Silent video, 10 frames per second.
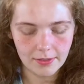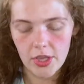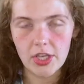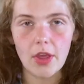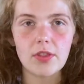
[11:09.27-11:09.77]

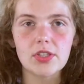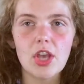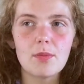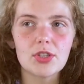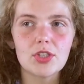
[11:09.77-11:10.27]
You know, there's
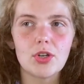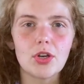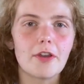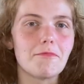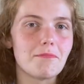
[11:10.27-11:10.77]
so much
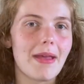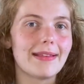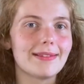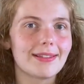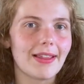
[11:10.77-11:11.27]
talk of
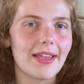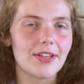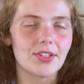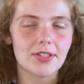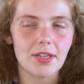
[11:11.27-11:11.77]
mental
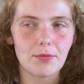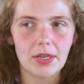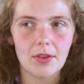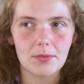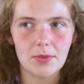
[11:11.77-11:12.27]
age and stuff when
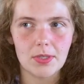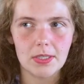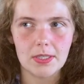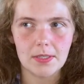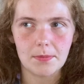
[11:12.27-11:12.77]
it comes to
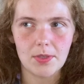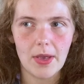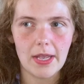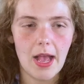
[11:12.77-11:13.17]
autism, so I,